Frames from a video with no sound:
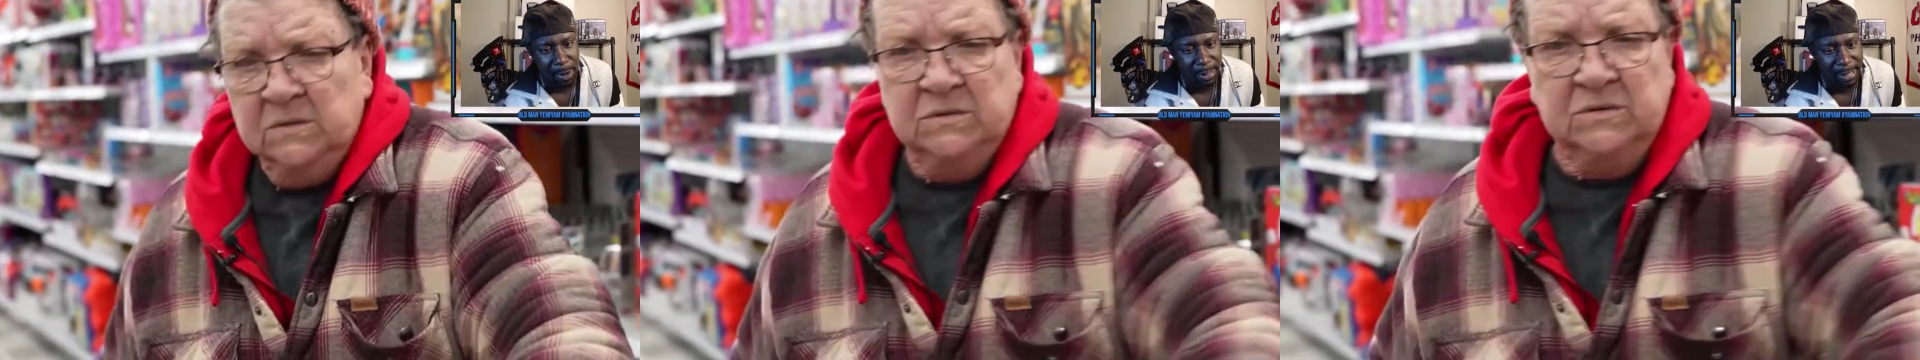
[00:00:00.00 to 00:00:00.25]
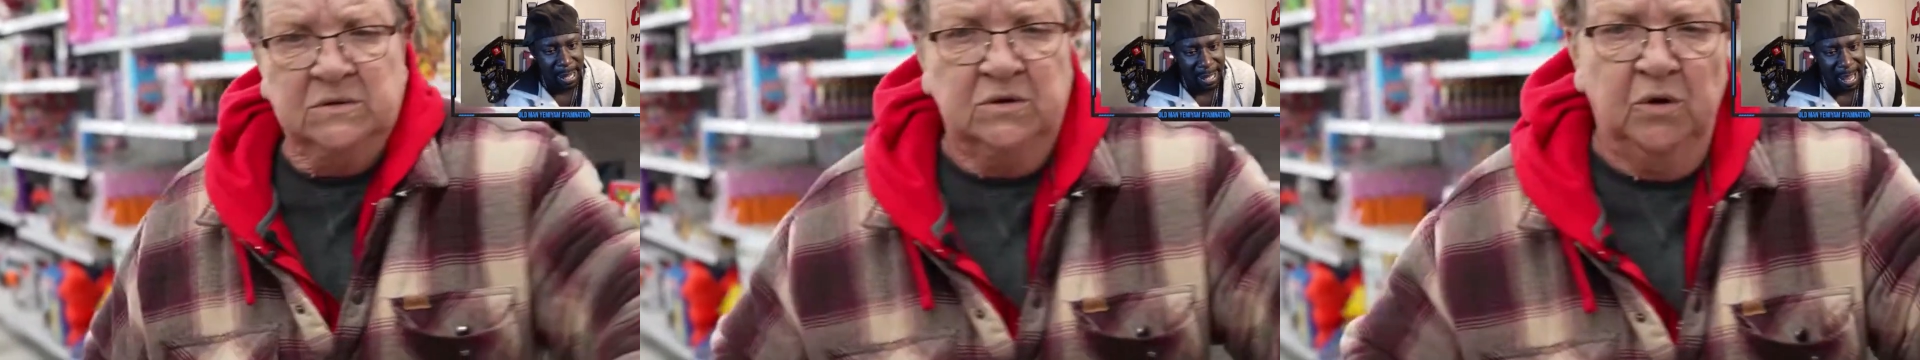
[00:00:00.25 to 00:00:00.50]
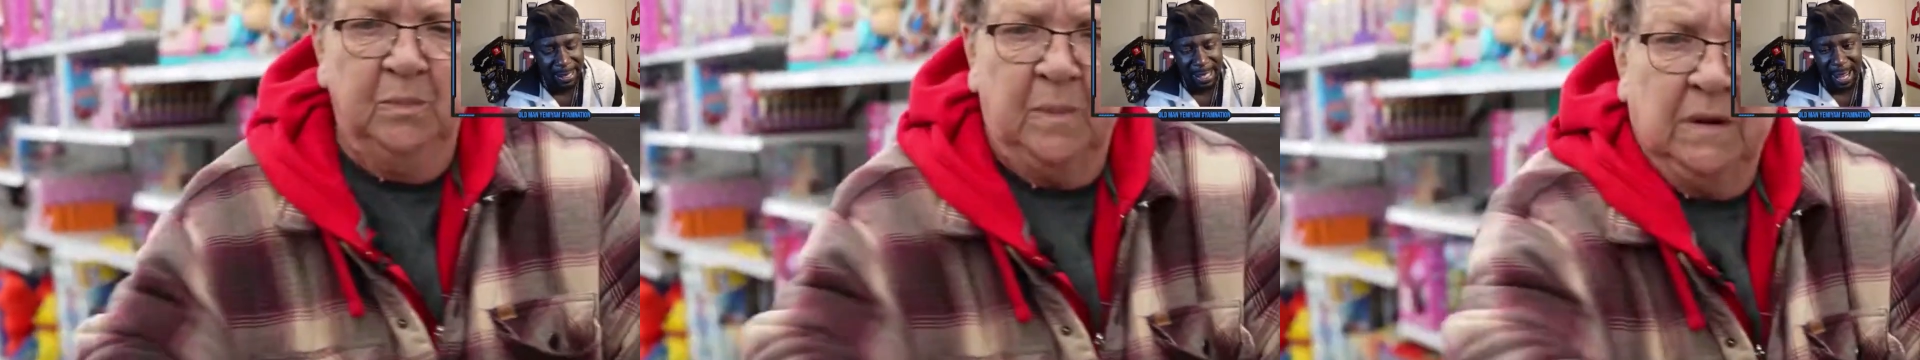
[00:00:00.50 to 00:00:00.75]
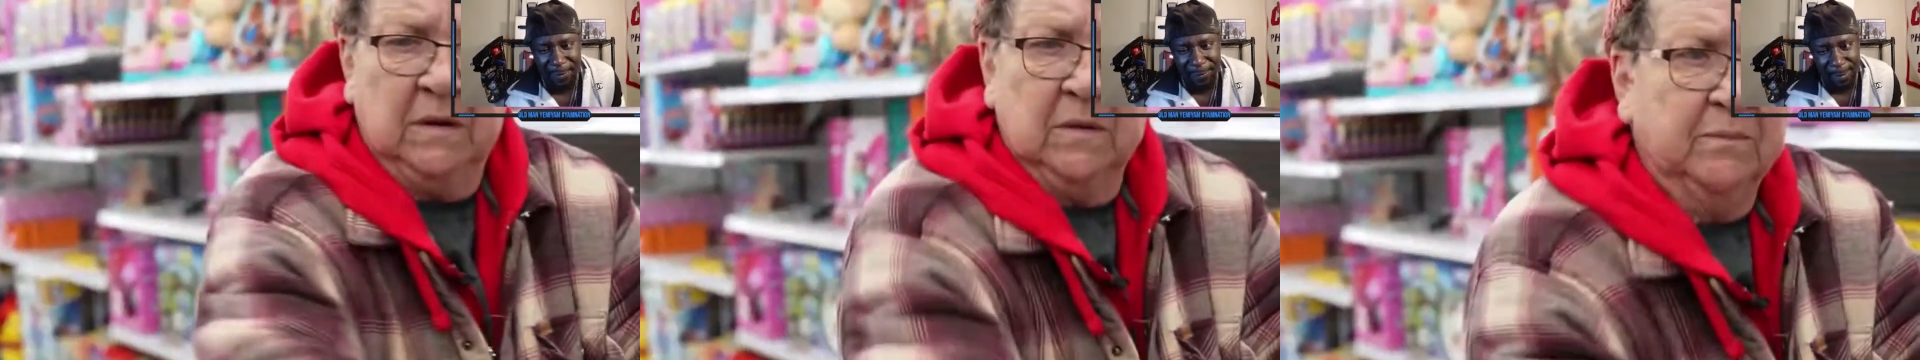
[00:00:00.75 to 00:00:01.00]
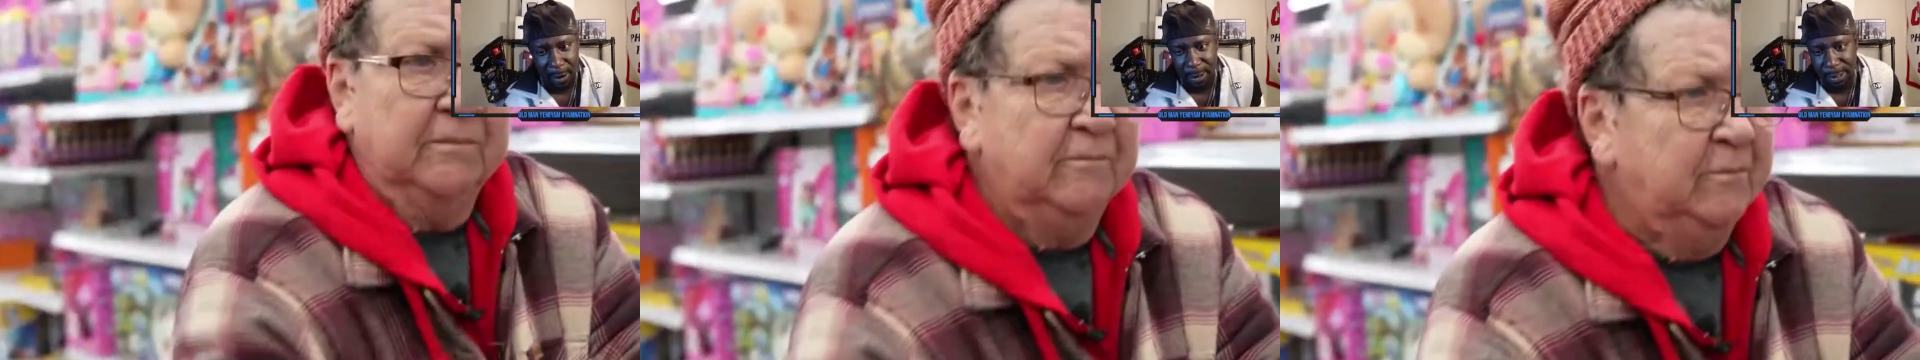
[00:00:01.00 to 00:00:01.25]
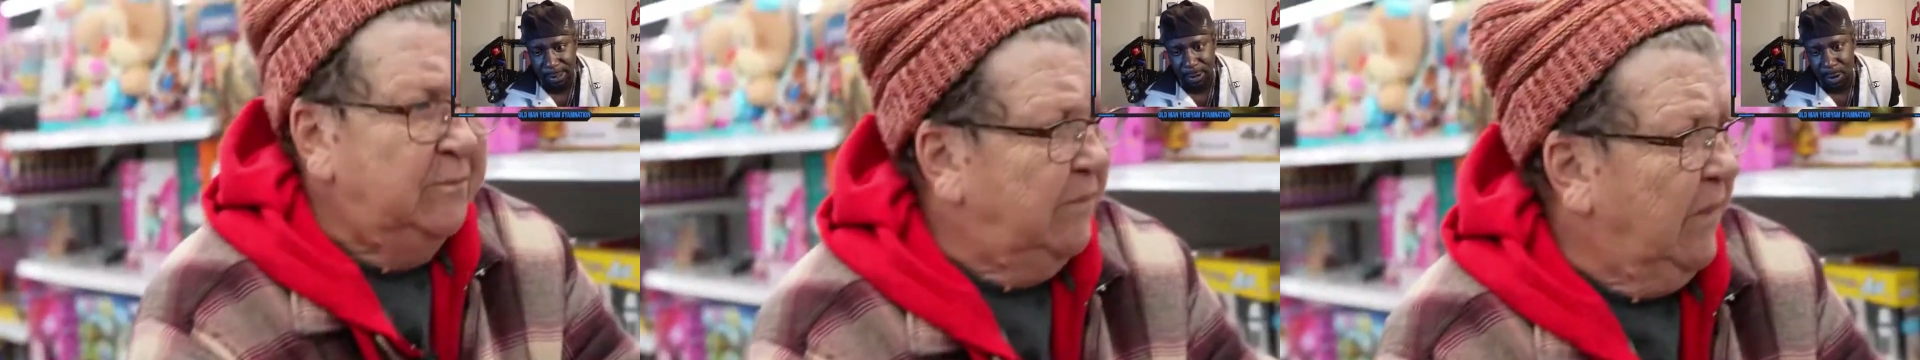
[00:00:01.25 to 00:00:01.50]
Speaker 1: that got their first
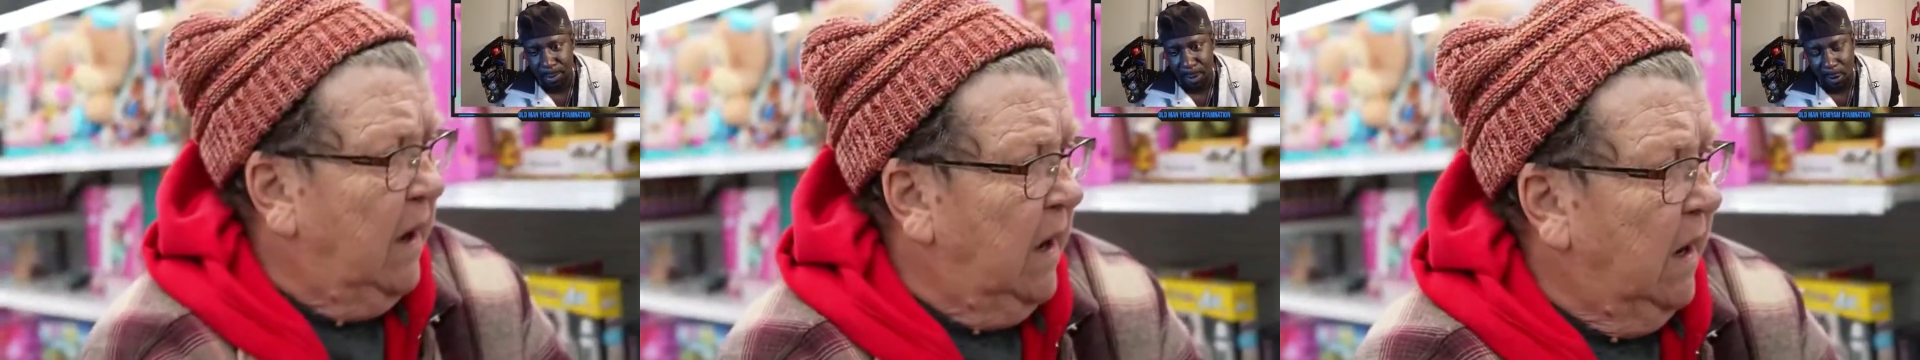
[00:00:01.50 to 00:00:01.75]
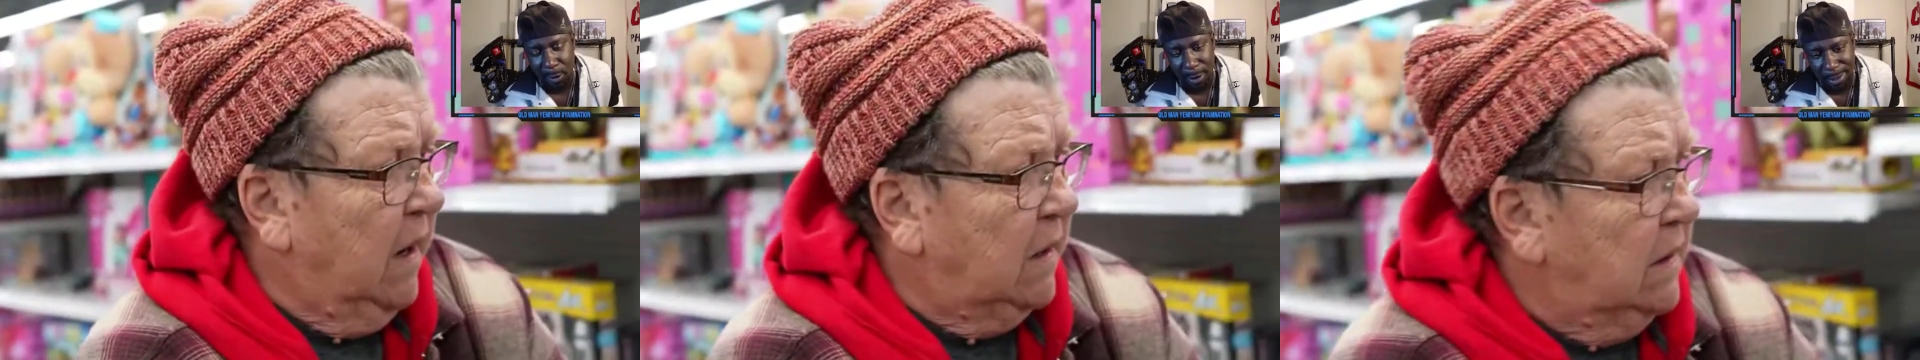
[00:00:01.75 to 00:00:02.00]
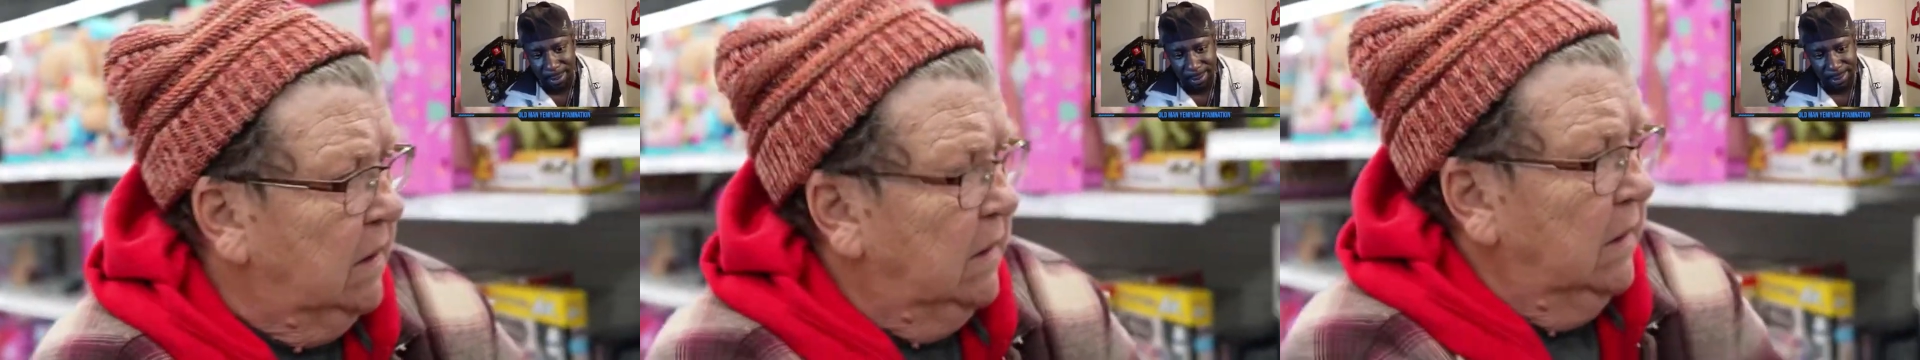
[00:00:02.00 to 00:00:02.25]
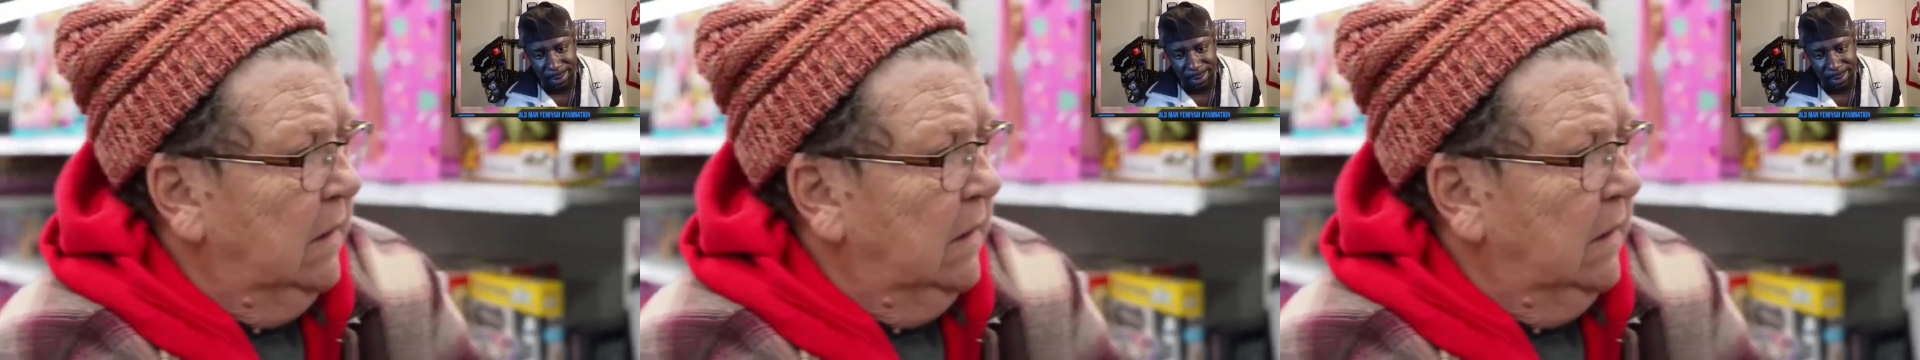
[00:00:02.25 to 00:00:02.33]
newborn. Fuck.